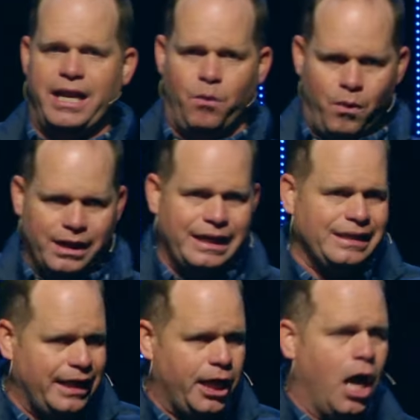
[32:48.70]
gonna
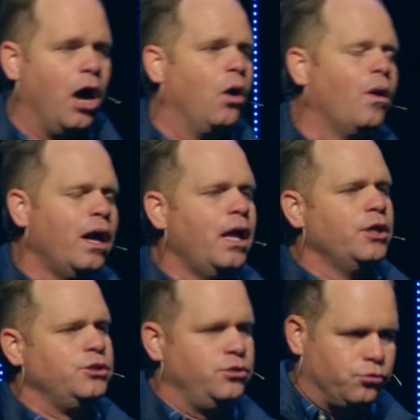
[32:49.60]
willingly go
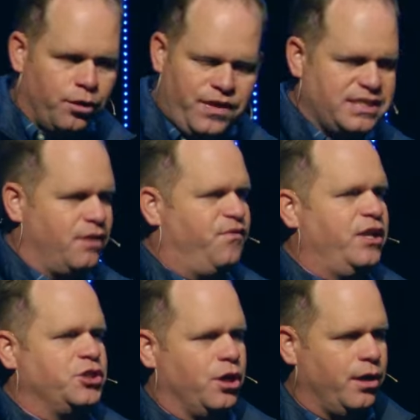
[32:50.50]
through this
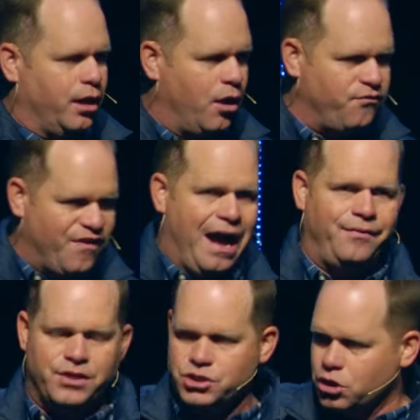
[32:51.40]
adventure to go
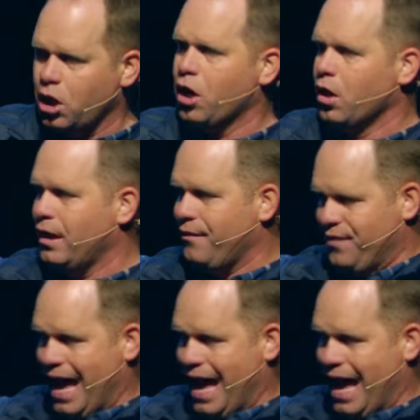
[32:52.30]
find this girl. And